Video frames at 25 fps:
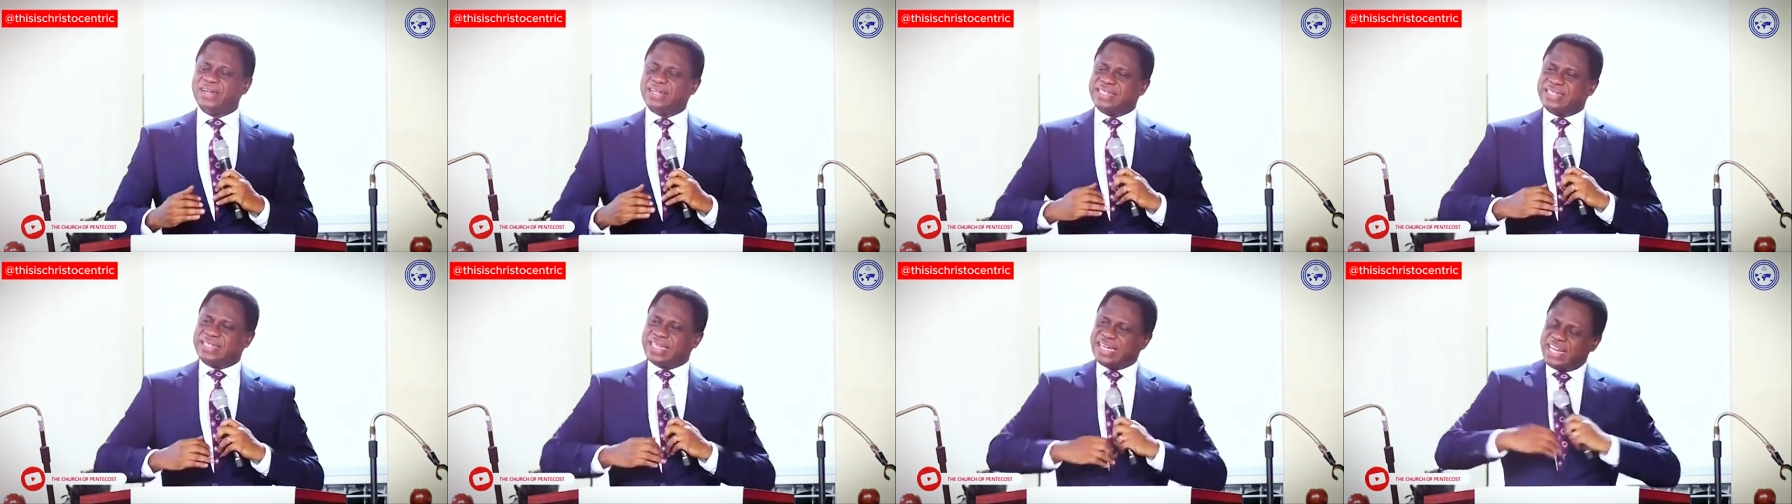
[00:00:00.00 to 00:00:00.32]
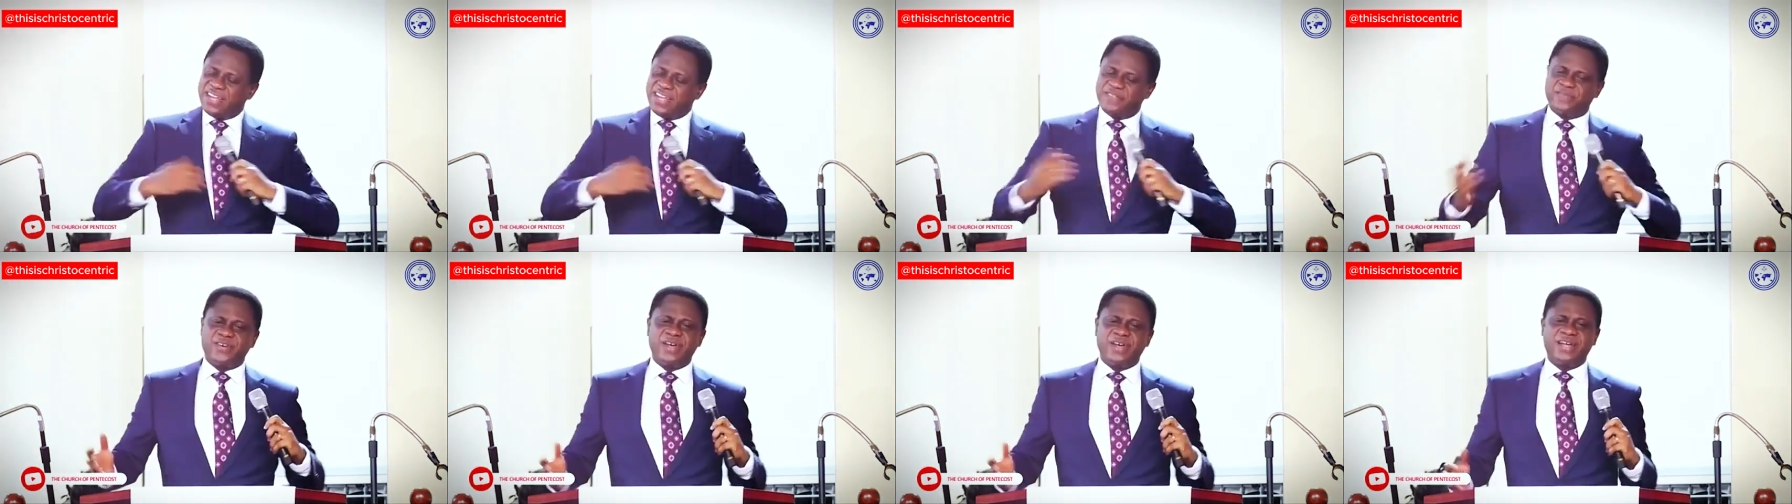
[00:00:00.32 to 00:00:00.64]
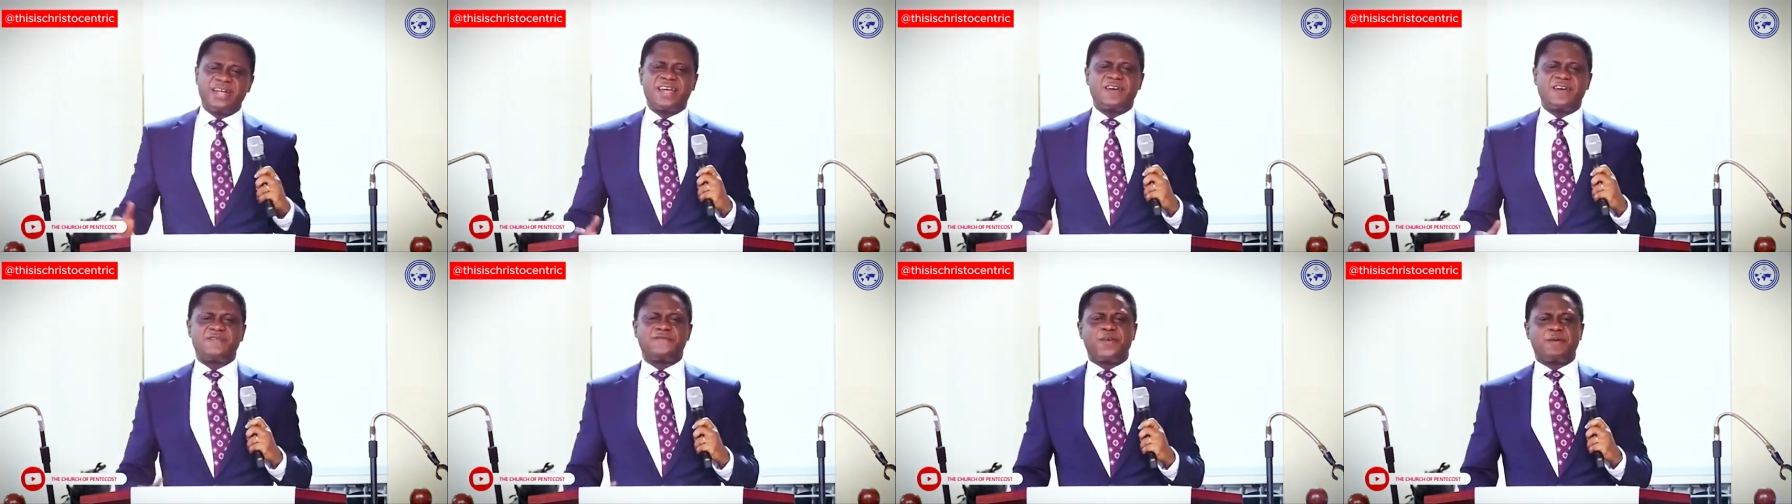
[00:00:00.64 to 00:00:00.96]
Delivering
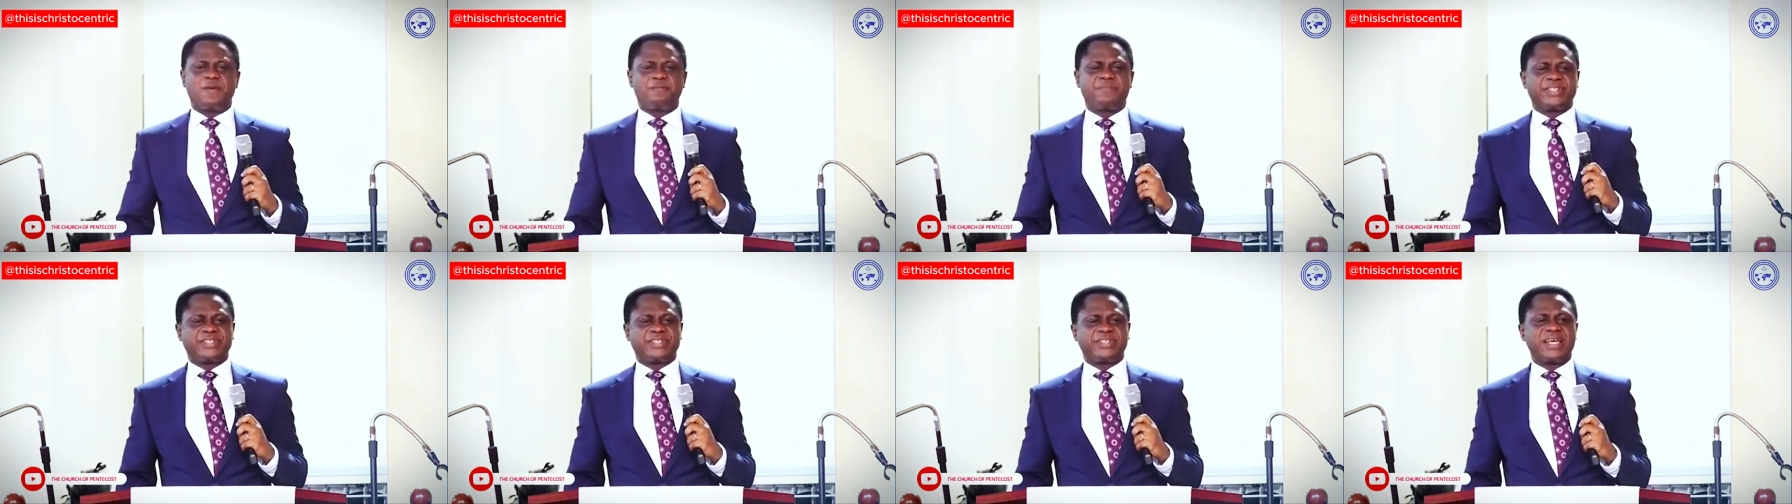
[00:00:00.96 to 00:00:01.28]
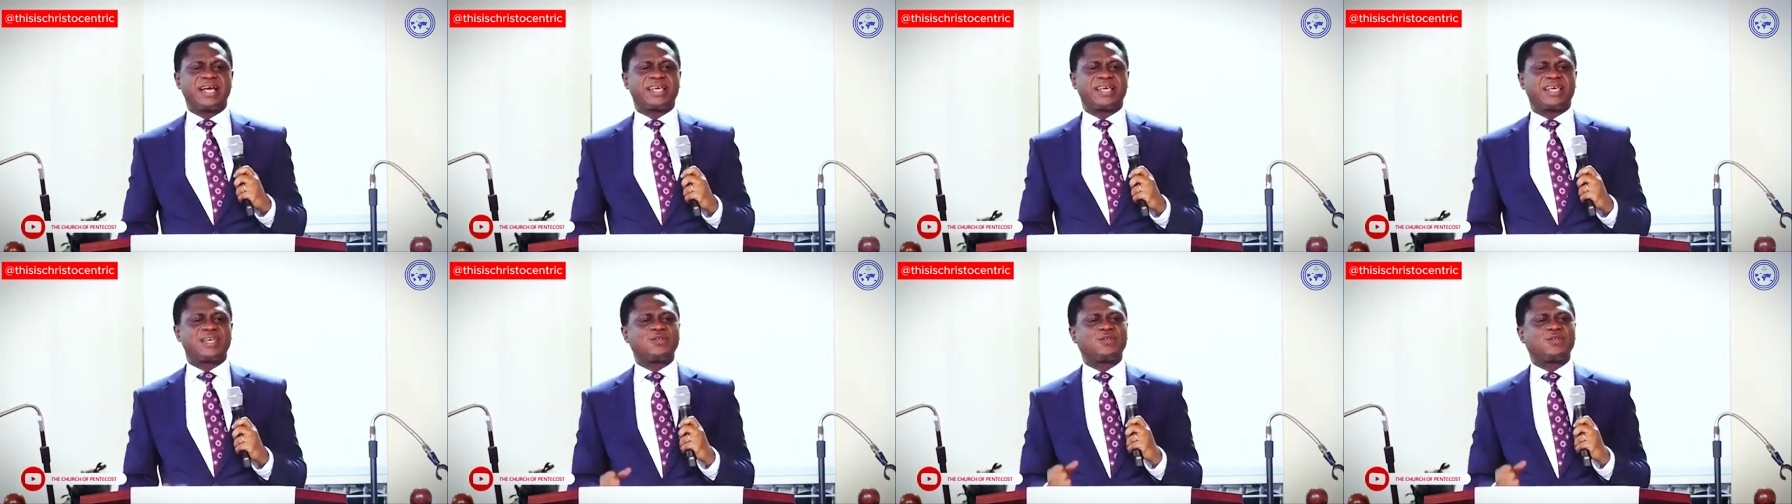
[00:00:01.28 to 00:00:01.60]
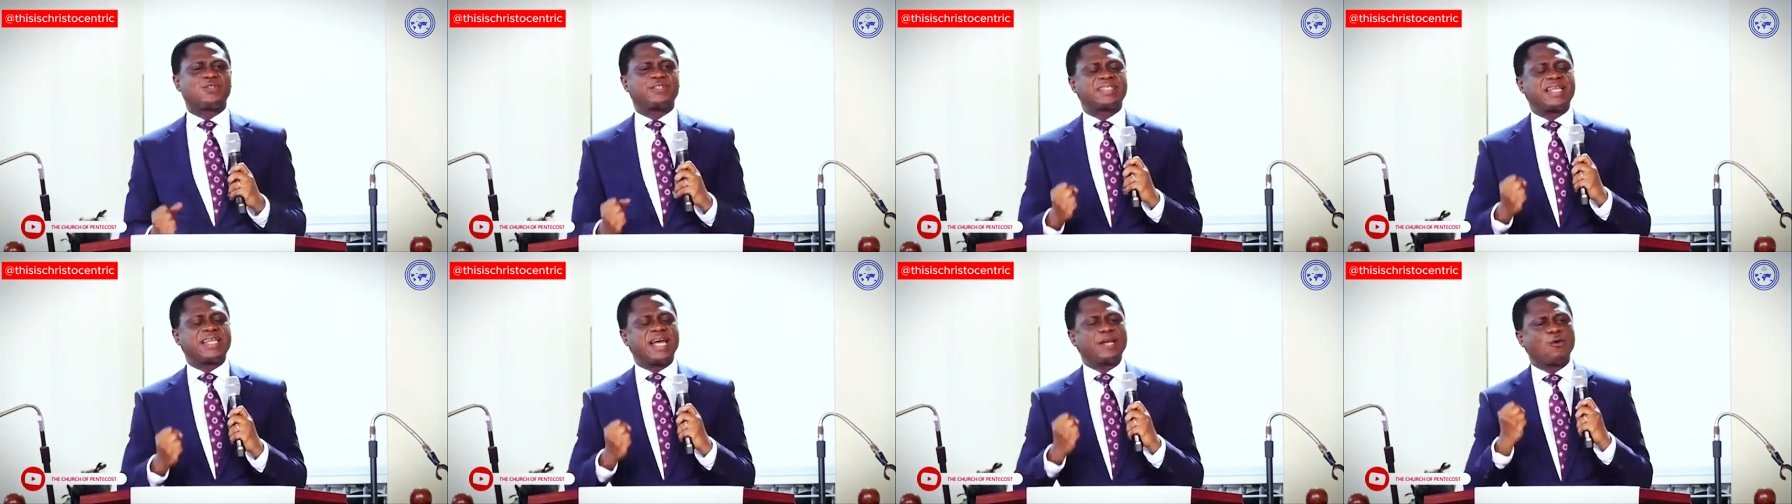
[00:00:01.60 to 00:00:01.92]
them from
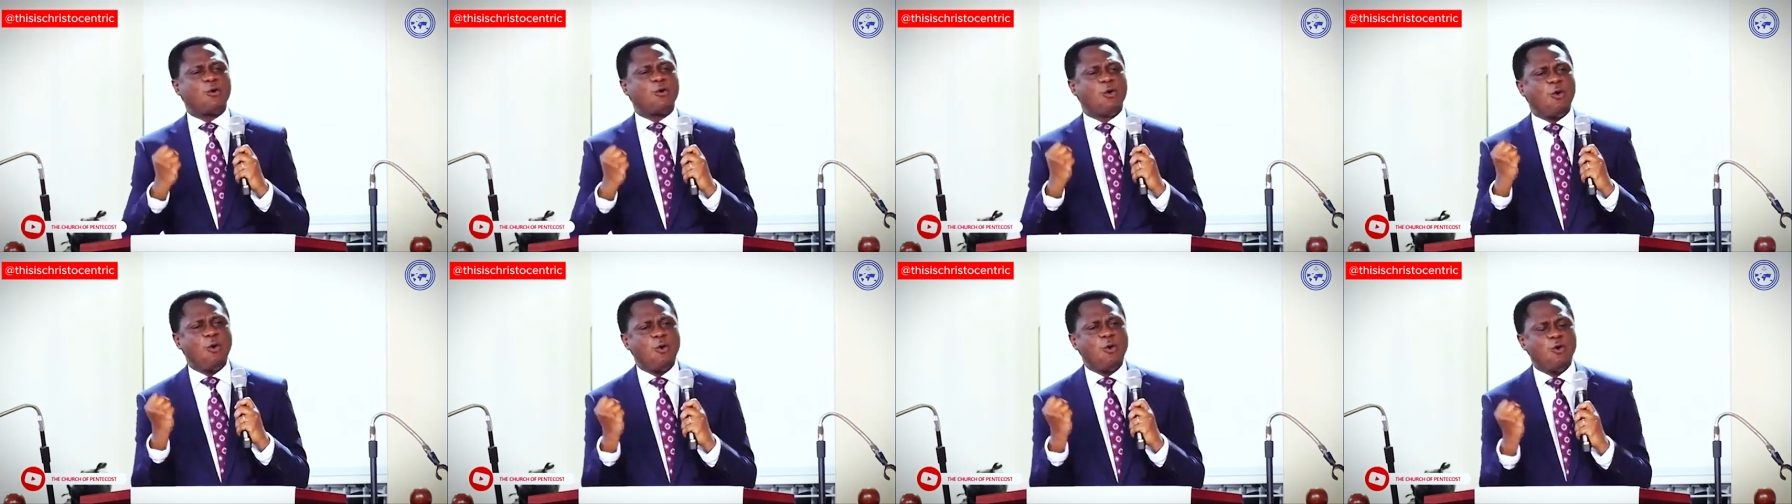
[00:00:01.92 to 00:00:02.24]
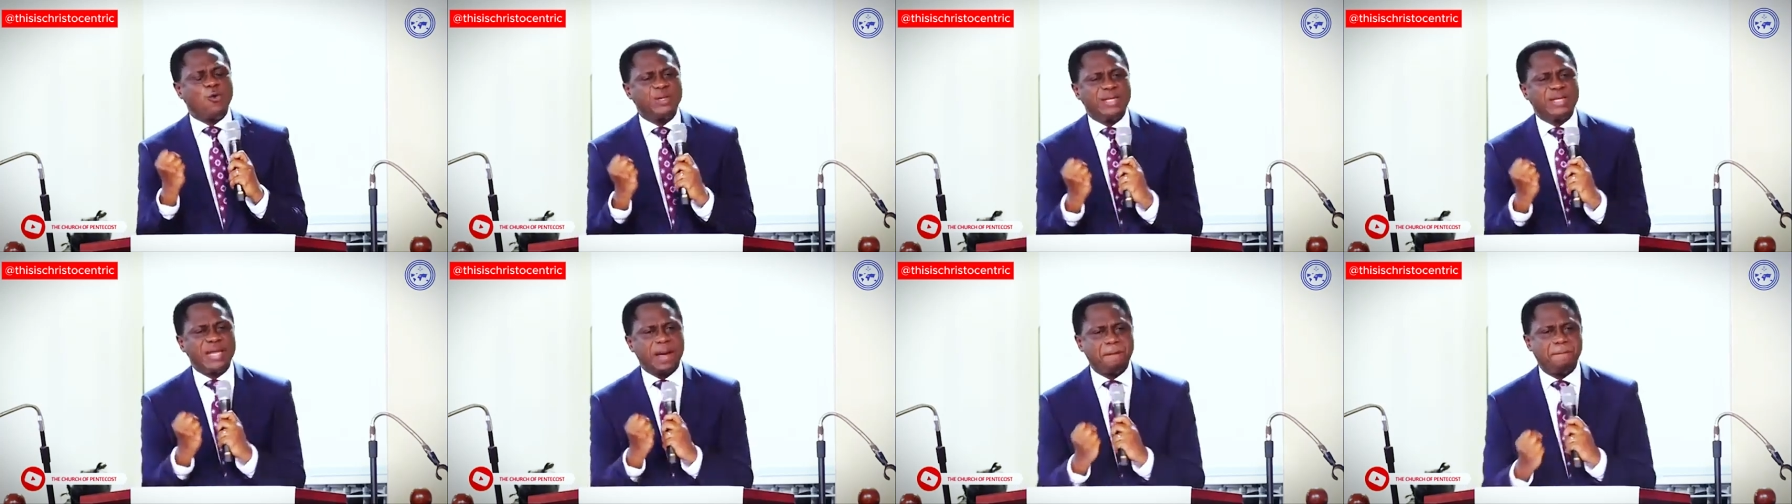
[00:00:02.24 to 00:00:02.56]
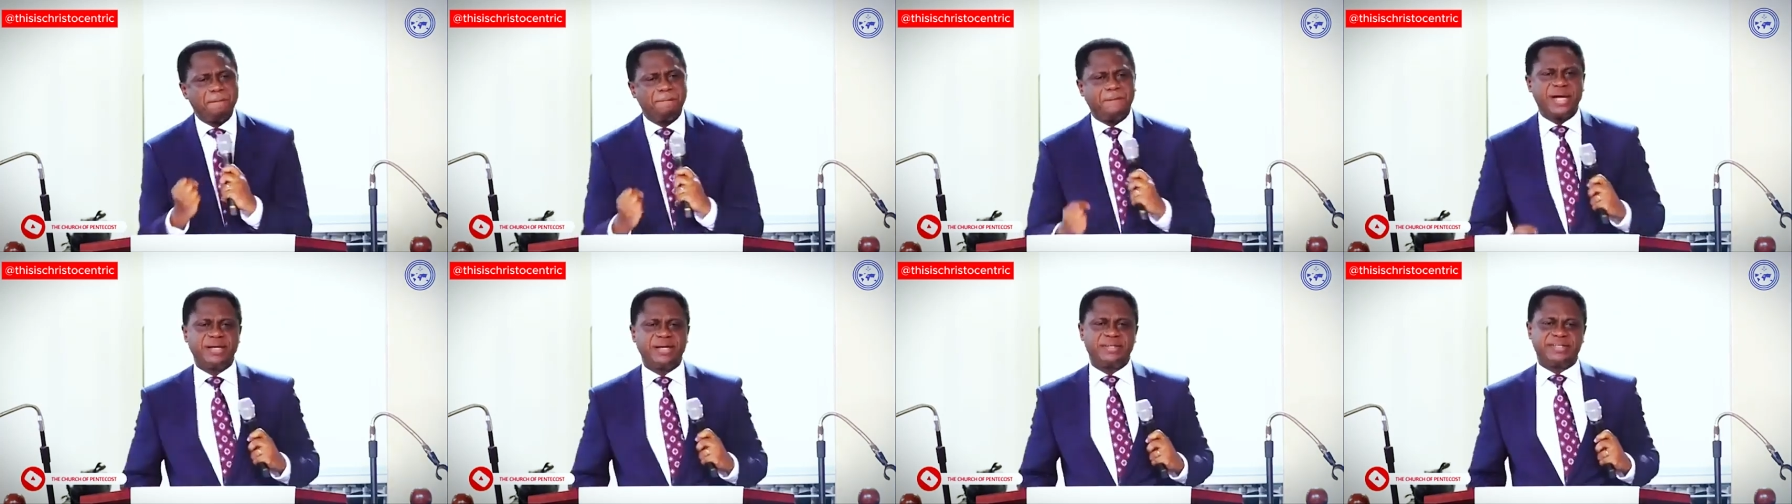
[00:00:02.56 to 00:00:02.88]
shackles that hold
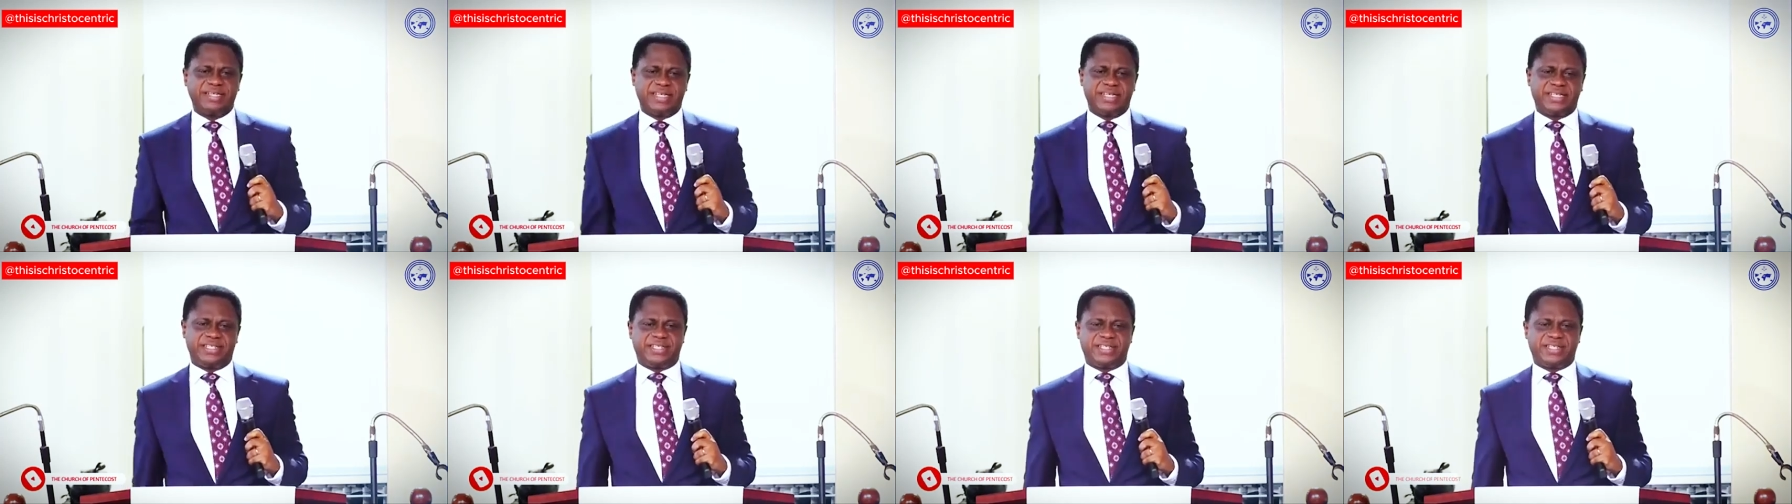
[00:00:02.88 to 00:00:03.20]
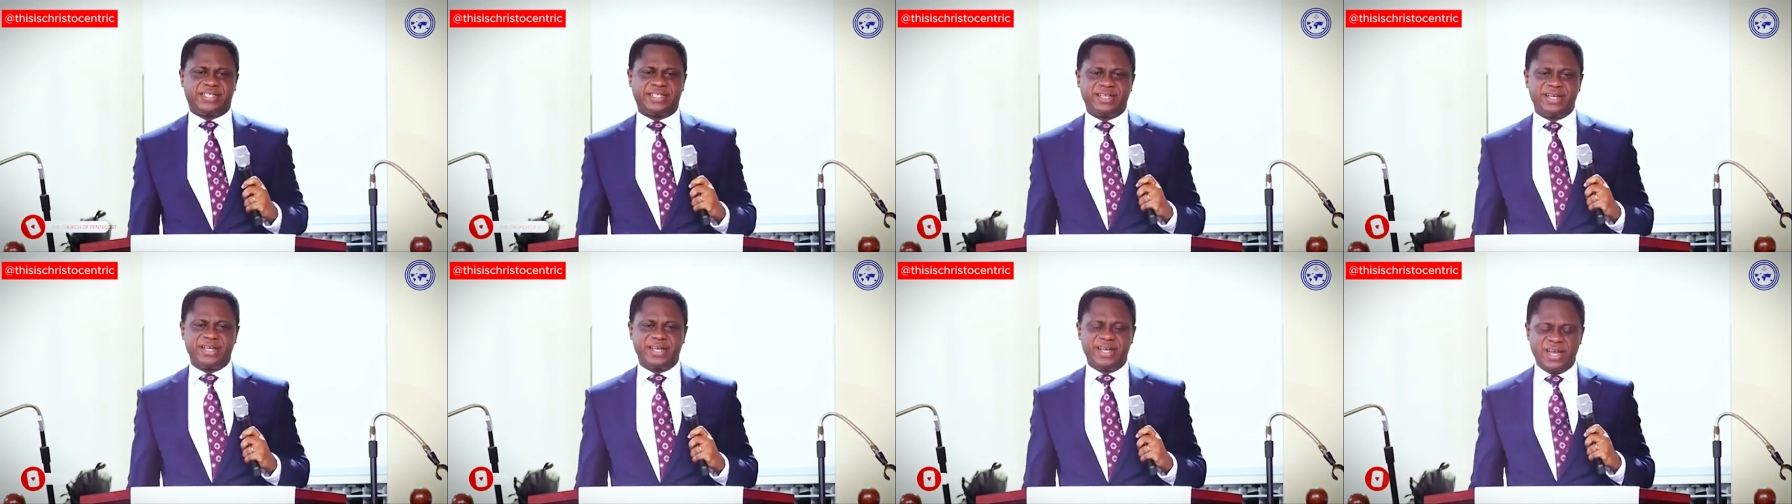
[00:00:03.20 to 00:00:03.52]
them bondage.